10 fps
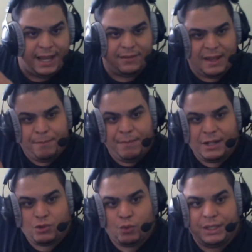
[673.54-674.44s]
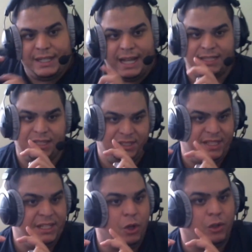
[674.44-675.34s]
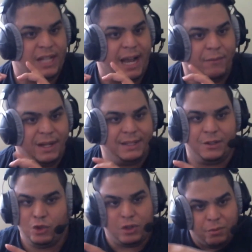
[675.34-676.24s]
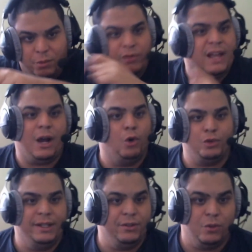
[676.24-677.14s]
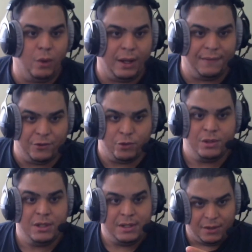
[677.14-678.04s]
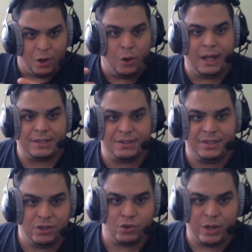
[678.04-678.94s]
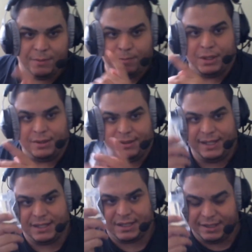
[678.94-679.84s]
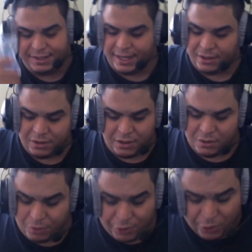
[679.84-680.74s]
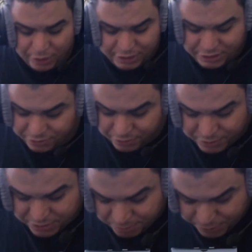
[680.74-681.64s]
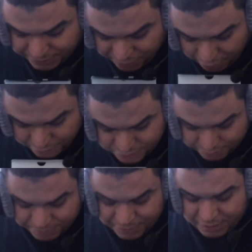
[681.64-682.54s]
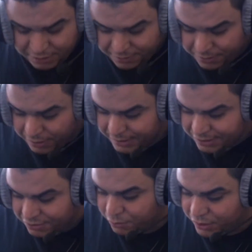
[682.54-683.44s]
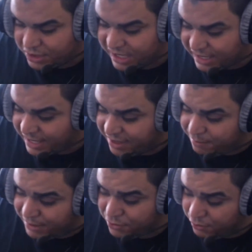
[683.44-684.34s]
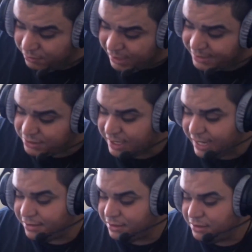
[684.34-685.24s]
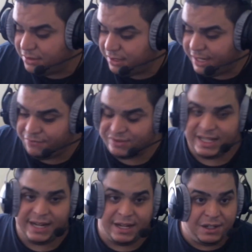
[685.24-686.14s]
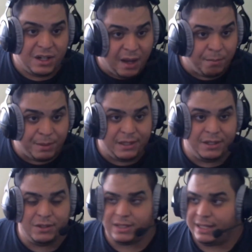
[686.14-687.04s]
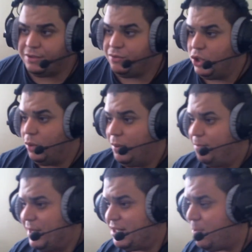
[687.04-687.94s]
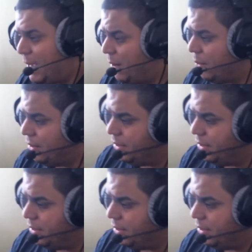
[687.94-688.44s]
that mesh where the SSD goes at right there. You can remove that whole thing you want to, the whole SSD tray, and put this in there with no issues, which is pretty awesome. You know, this is one thing I like about coolants, that if it's like other companies, like if you go with Bits Power,